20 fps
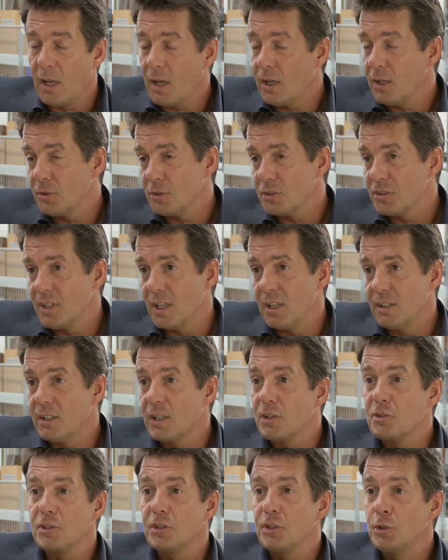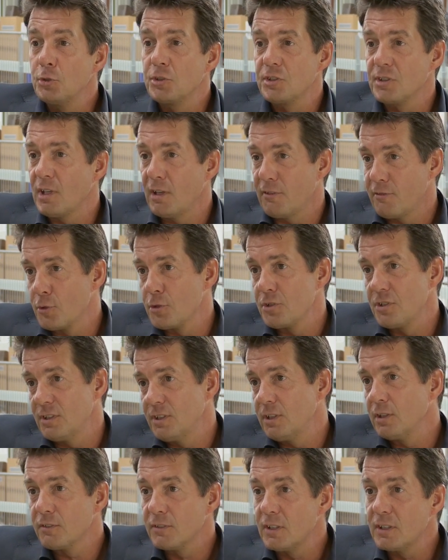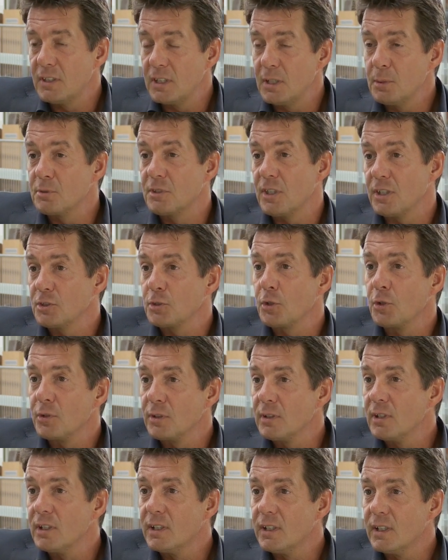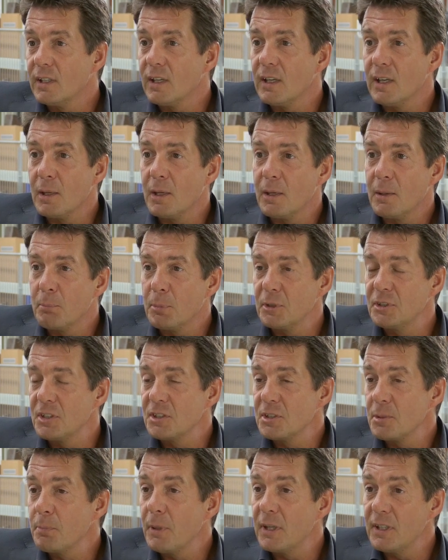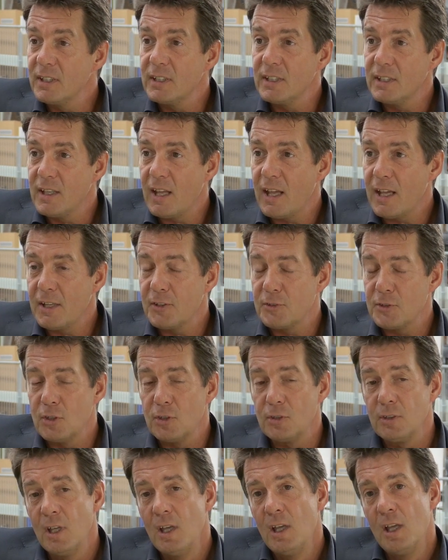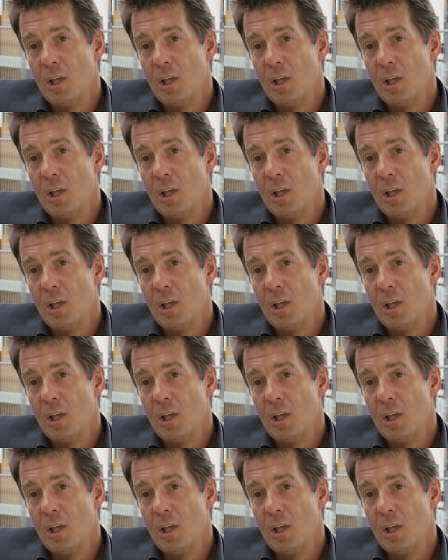I understand there's a huge diversity of the teams that's currently participating in the hackathon.